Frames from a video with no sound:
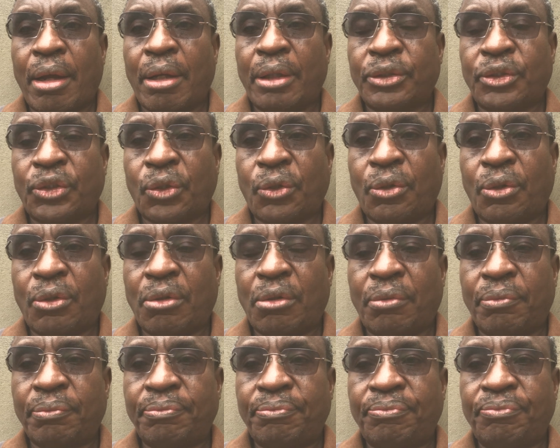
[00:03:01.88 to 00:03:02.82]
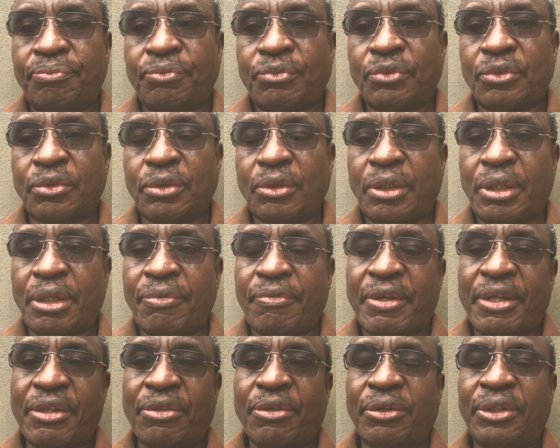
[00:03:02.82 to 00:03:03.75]
So
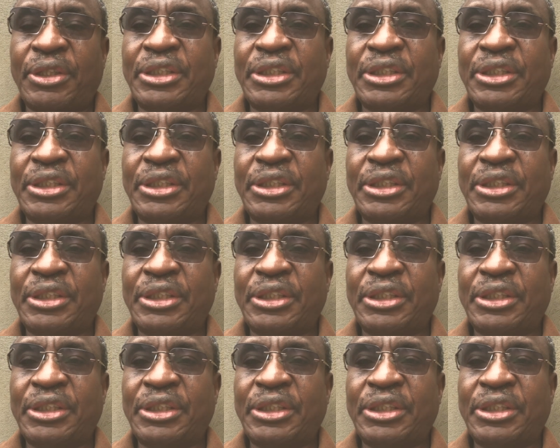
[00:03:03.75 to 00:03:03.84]
even though